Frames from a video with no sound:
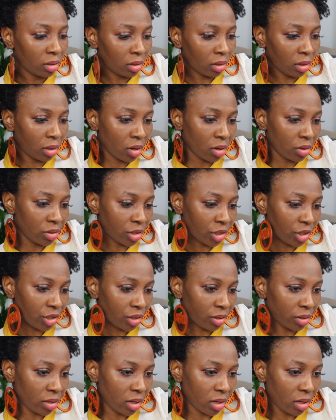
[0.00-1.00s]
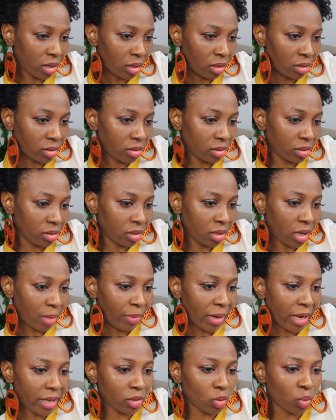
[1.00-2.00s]
The conditioner, let's see,
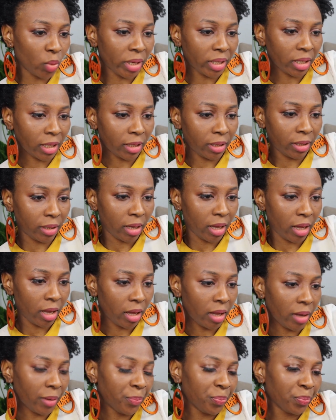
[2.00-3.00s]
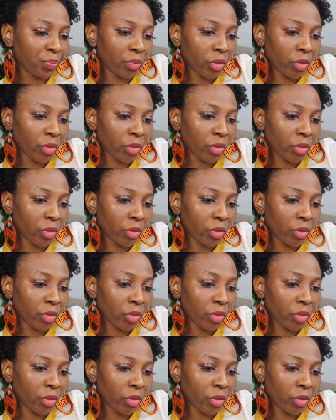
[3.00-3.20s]
apply to wet clean hair